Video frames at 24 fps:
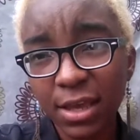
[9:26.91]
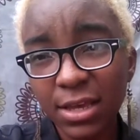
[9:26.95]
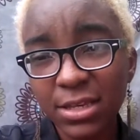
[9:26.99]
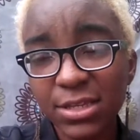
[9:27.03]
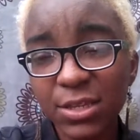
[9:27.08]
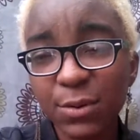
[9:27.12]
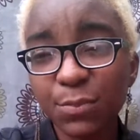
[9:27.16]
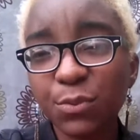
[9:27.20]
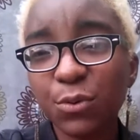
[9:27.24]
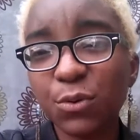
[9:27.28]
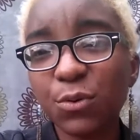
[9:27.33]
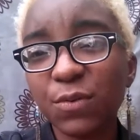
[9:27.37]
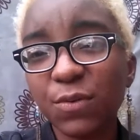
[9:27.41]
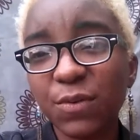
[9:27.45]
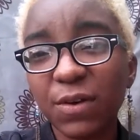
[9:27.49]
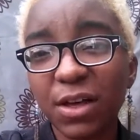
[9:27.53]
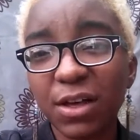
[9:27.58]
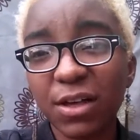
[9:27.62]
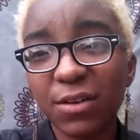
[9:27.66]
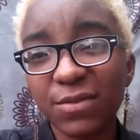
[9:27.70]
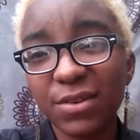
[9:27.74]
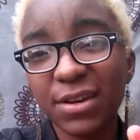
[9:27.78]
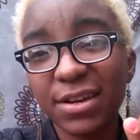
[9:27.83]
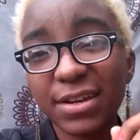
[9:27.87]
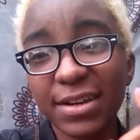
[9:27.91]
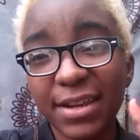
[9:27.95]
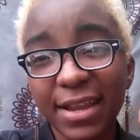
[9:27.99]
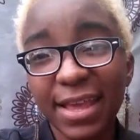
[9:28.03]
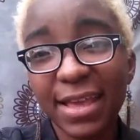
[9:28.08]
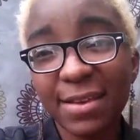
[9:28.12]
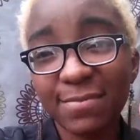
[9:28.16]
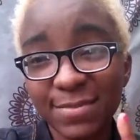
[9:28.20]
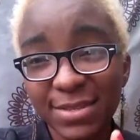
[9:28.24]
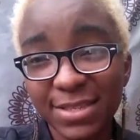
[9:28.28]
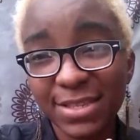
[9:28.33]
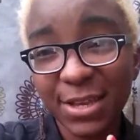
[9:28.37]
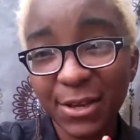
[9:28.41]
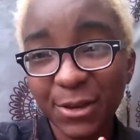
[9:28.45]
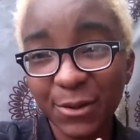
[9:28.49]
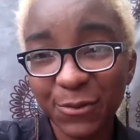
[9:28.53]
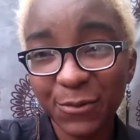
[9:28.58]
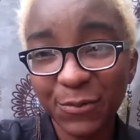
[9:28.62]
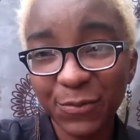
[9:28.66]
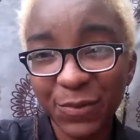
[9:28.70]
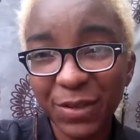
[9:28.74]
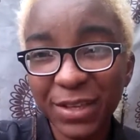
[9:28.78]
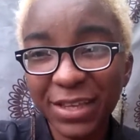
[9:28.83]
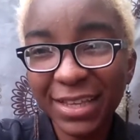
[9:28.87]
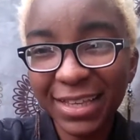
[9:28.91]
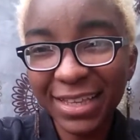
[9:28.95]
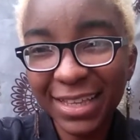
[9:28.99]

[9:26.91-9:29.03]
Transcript: It's the approval of your damn self.